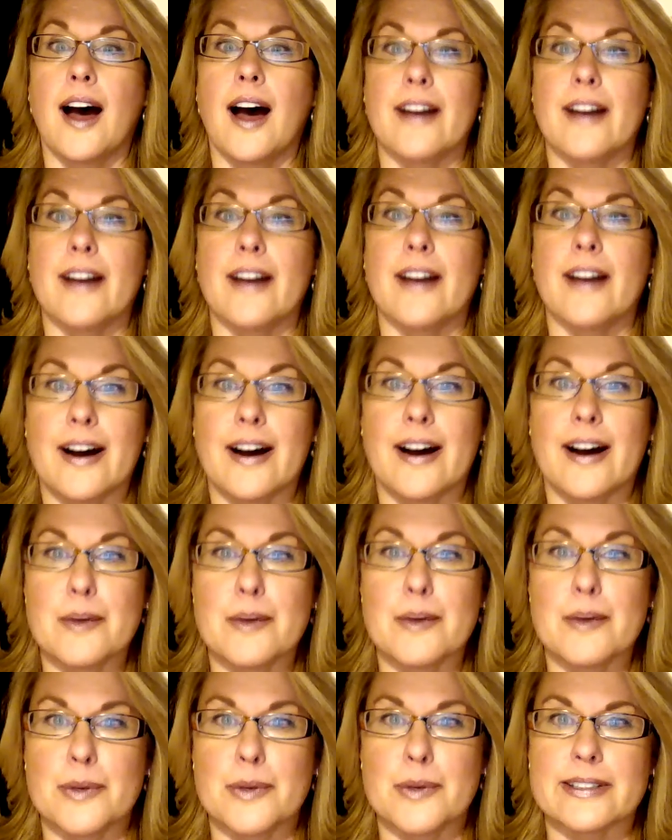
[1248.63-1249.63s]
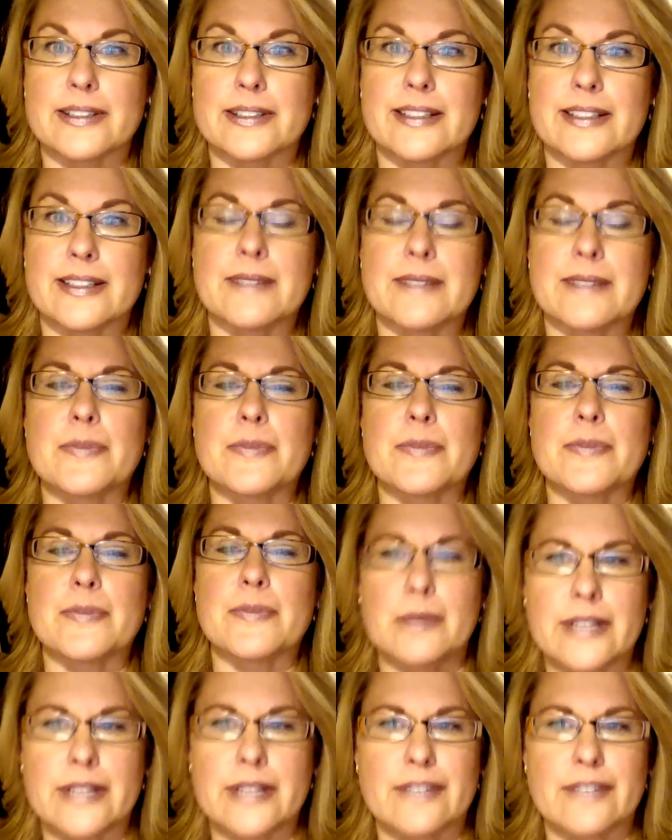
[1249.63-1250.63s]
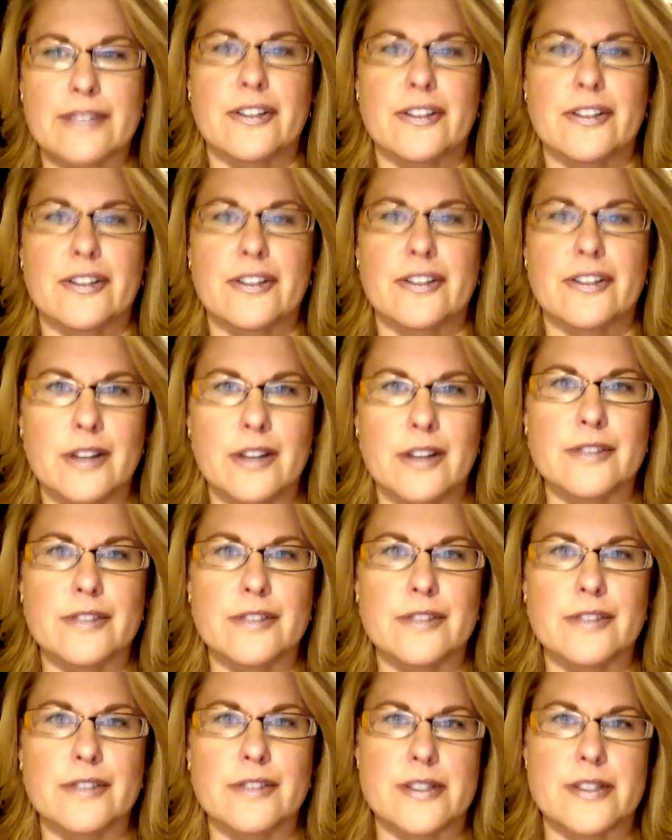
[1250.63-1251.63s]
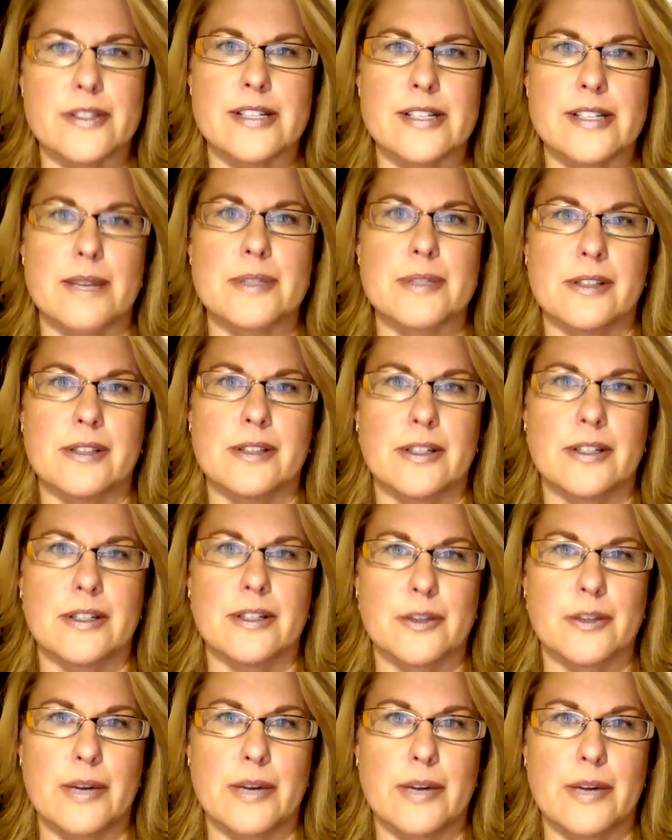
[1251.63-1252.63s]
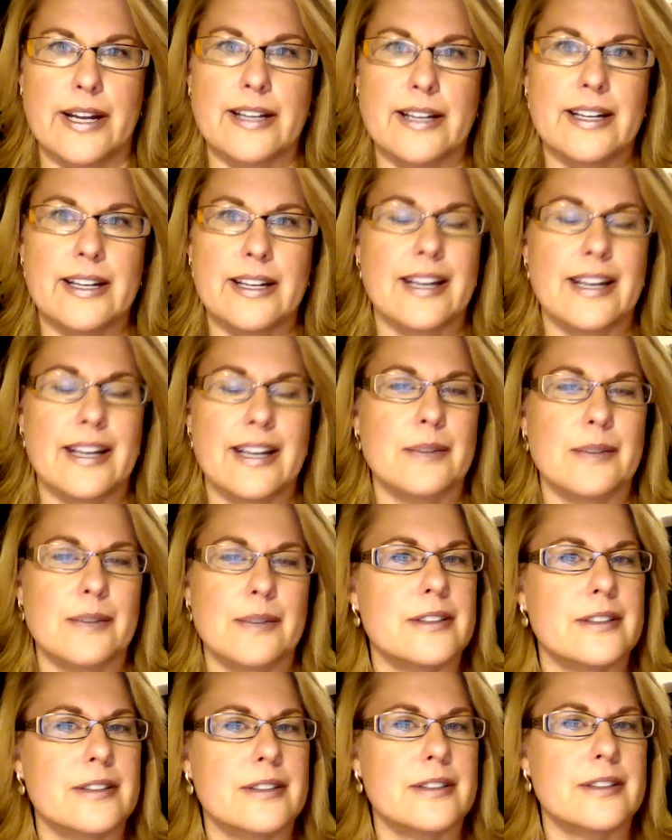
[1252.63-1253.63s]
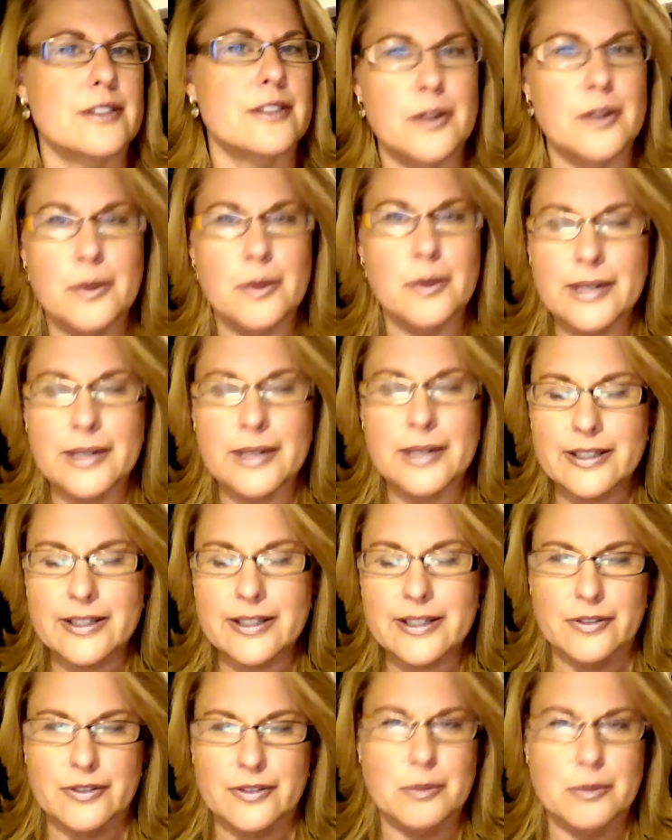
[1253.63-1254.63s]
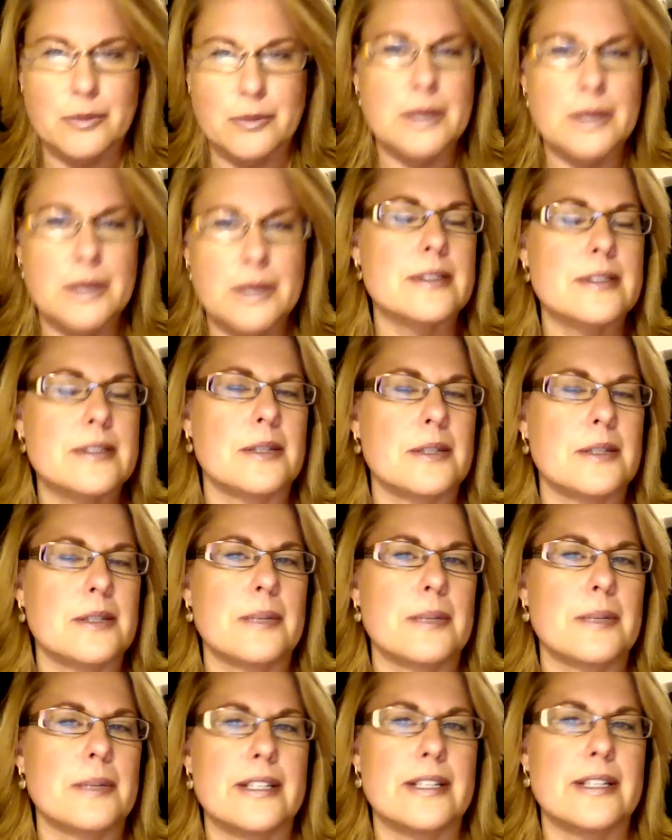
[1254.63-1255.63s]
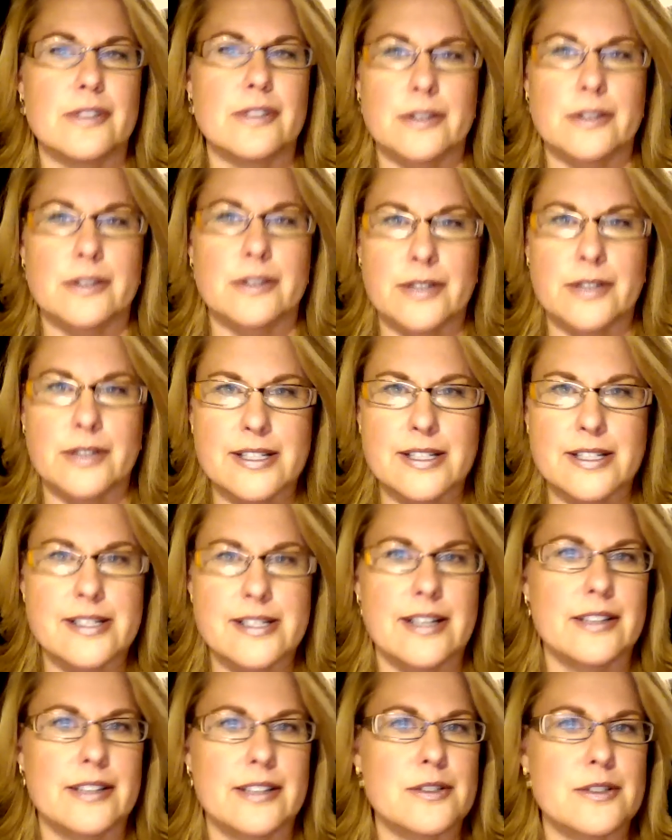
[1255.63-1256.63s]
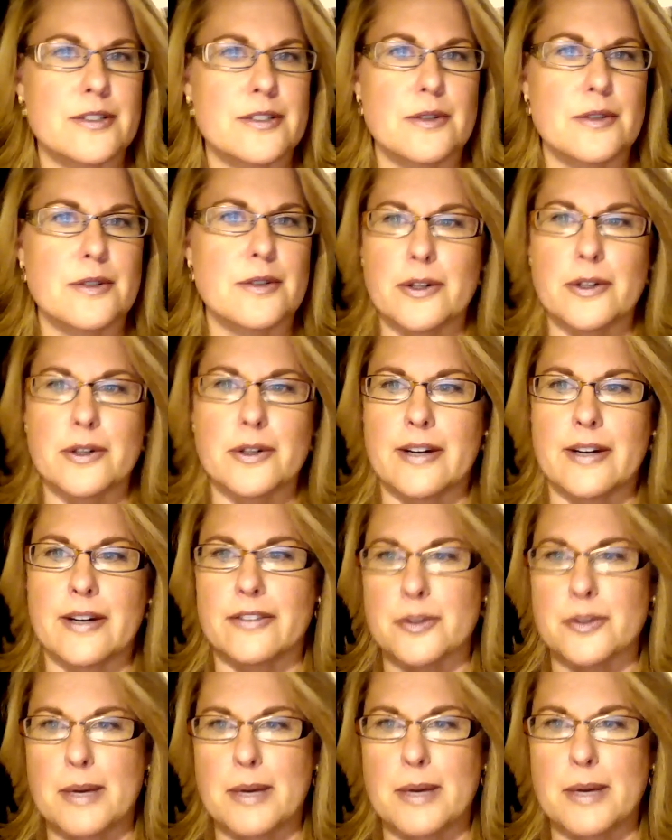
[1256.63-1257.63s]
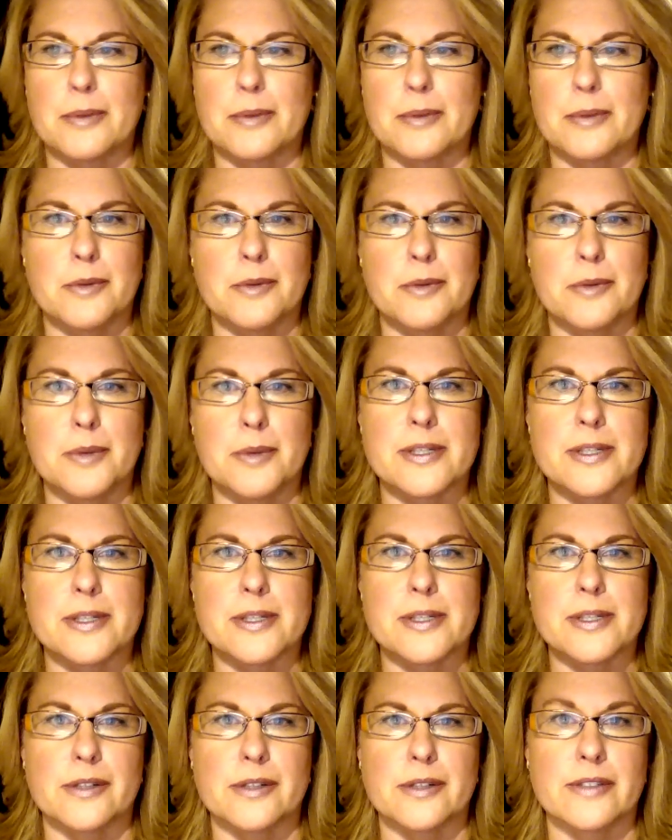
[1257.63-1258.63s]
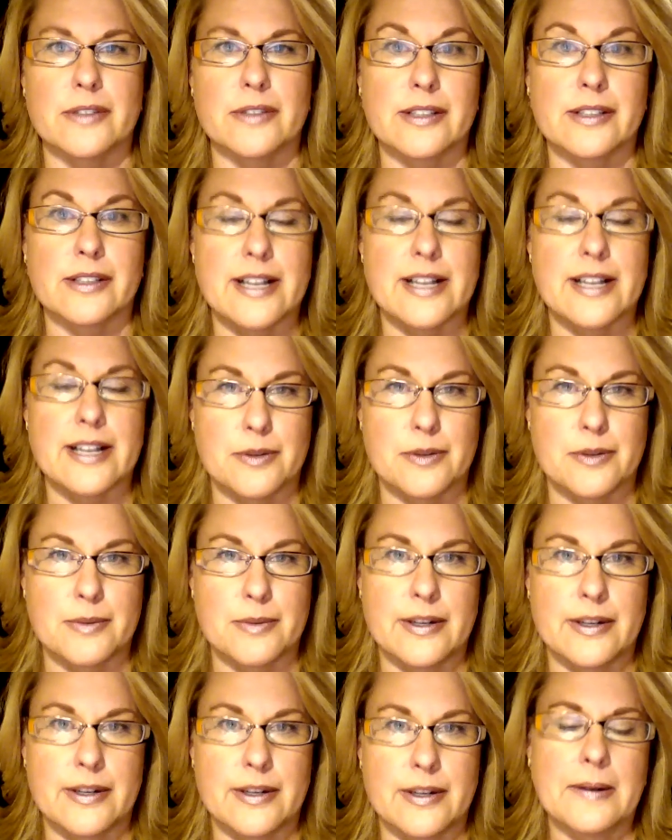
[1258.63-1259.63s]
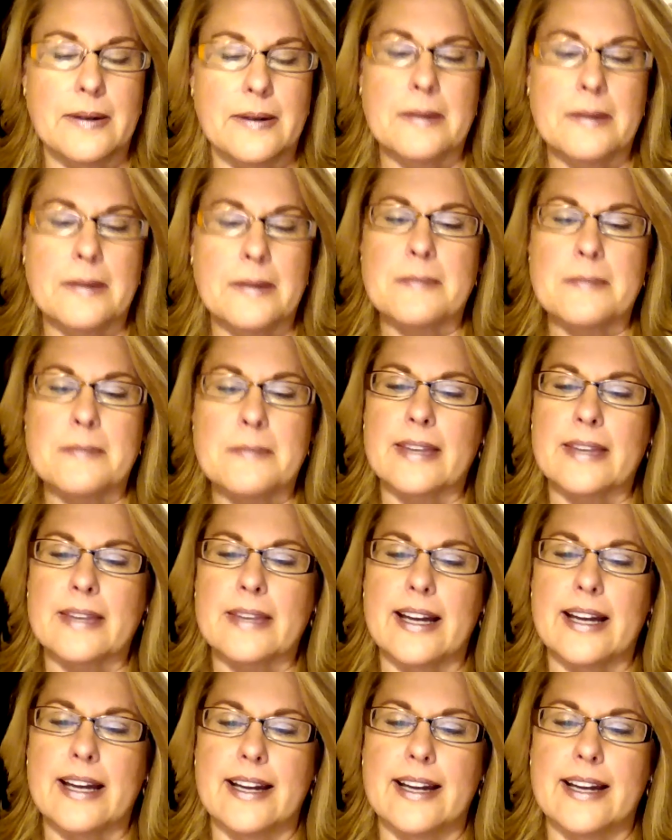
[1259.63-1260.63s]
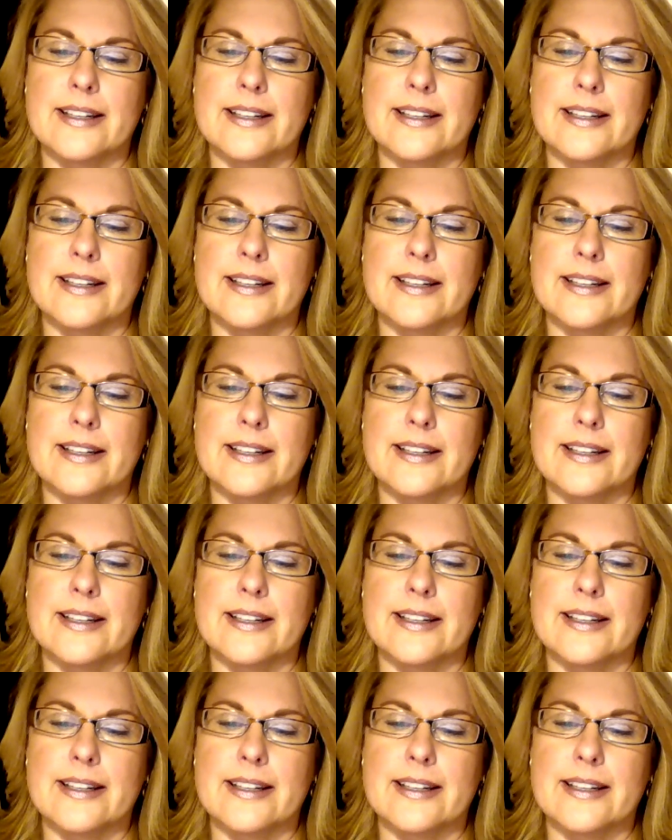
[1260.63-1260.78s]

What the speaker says: aha moment. So I'm looking for all of those steps along the way, and with so many different people, so many different learning styles, you know, you have those popcorn moments all over the classroom. And